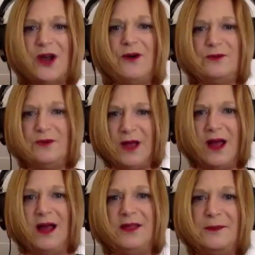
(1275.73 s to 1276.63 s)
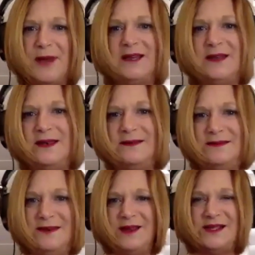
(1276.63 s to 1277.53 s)
So the button,
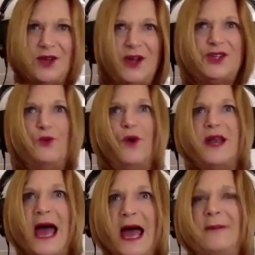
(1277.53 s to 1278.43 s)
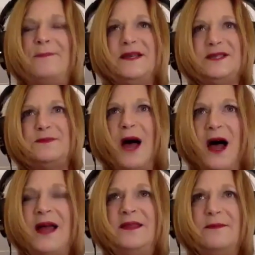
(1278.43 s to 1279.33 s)
it's also what happens
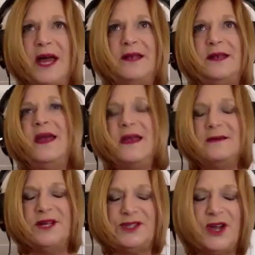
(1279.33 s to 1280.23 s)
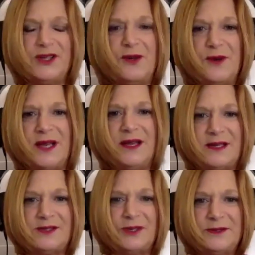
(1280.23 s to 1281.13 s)
behind the button, but it's also a
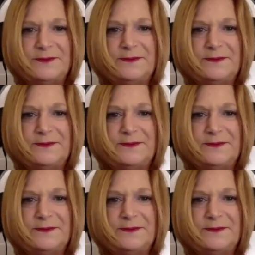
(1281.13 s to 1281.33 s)
connector.